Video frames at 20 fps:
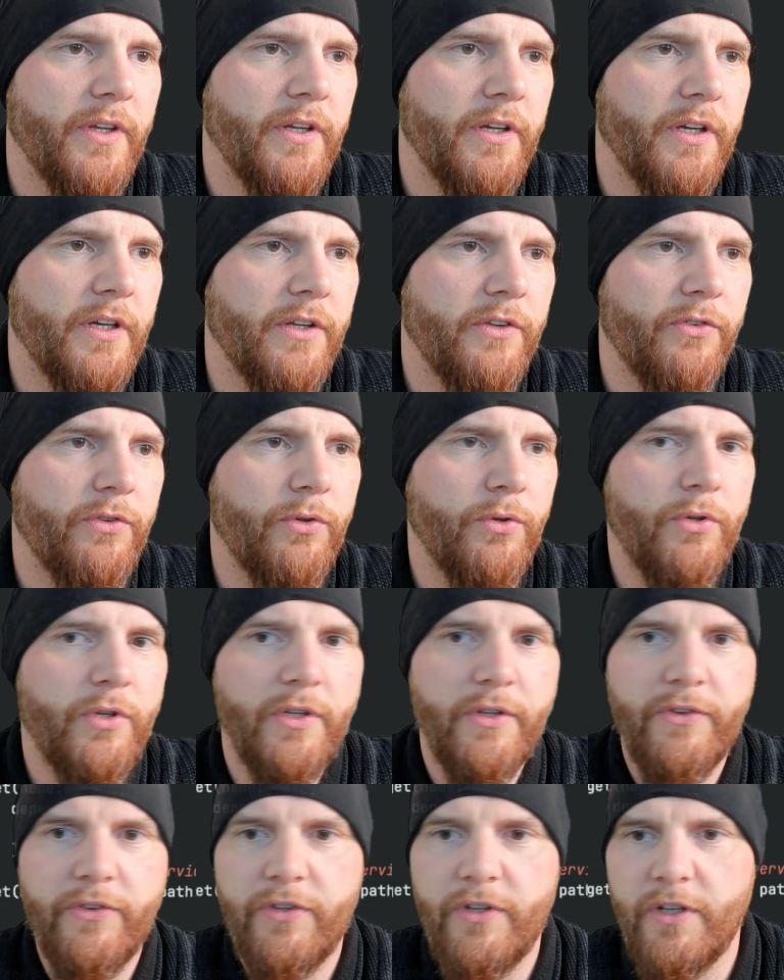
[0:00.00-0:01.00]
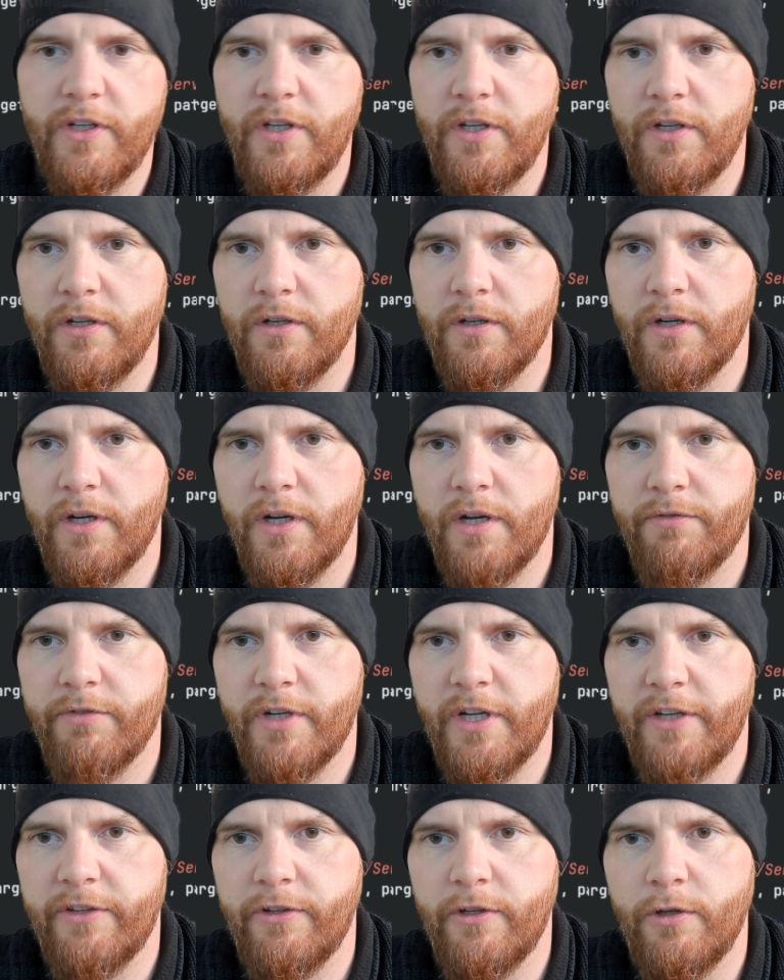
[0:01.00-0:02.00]
As you can see here, I have an
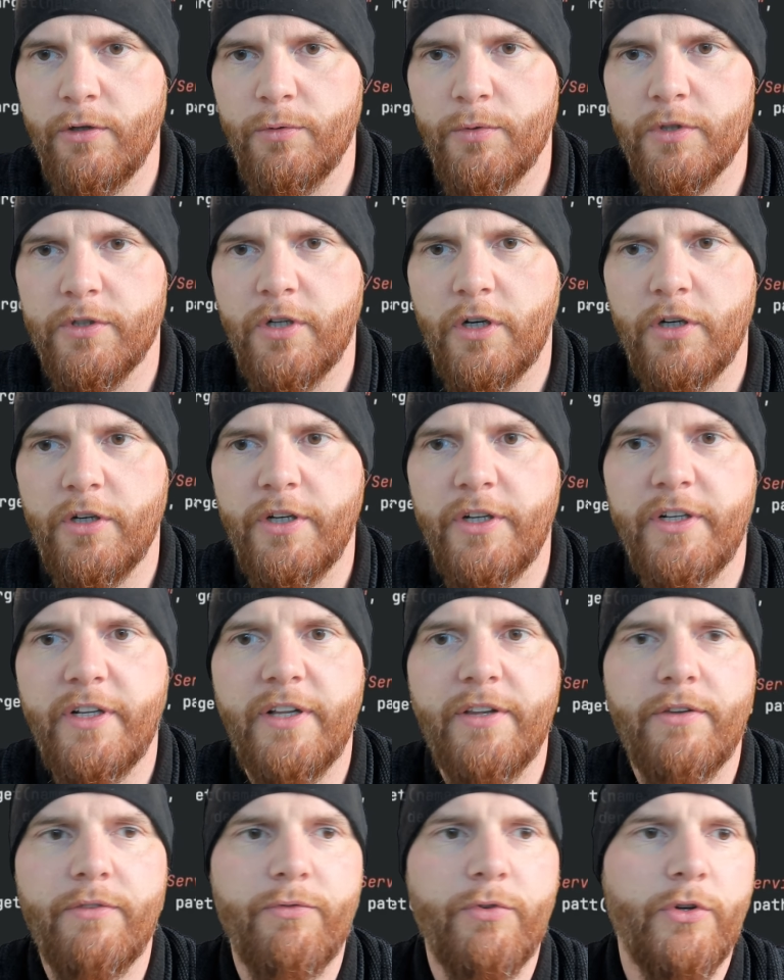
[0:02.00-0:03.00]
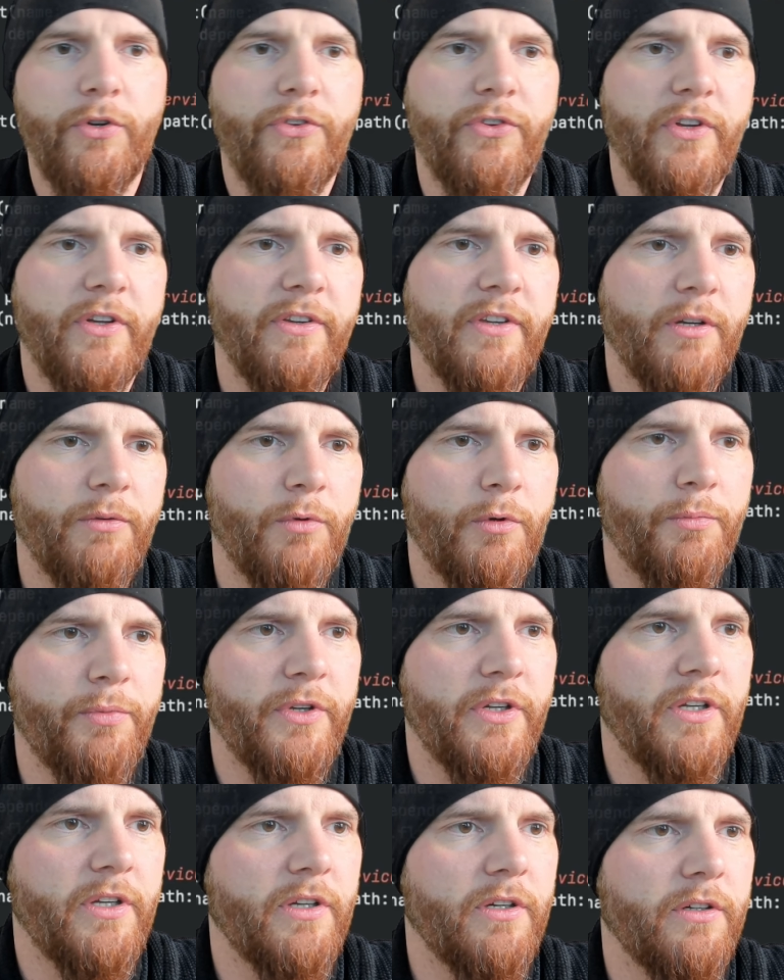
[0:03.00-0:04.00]
executable target, and the first thing that will
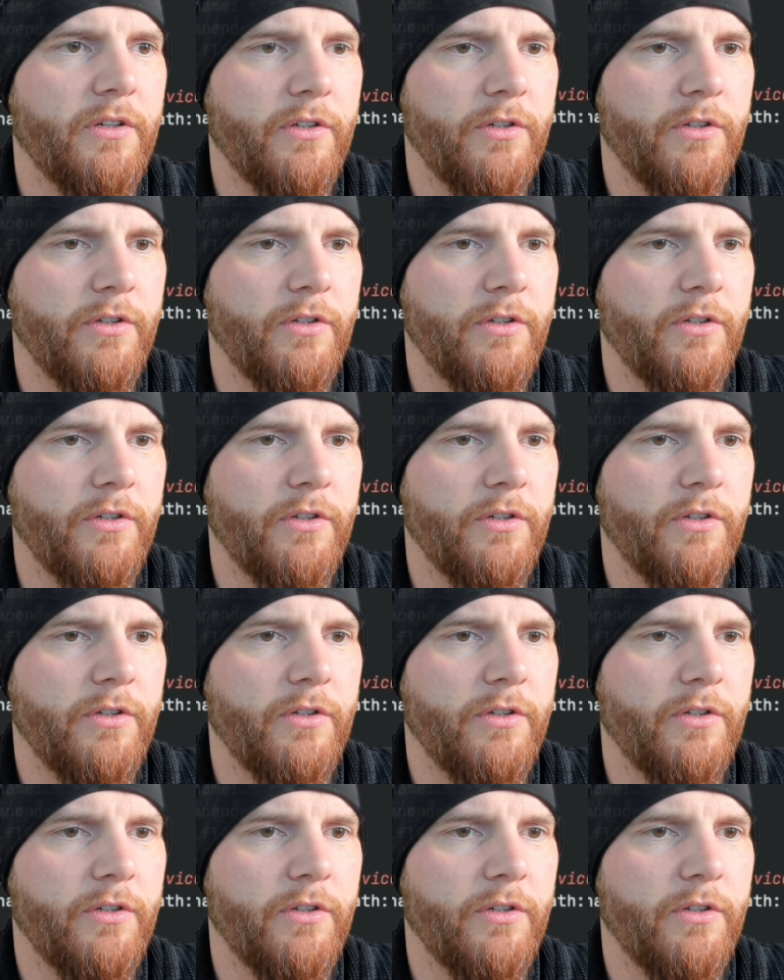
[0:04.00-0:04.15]
be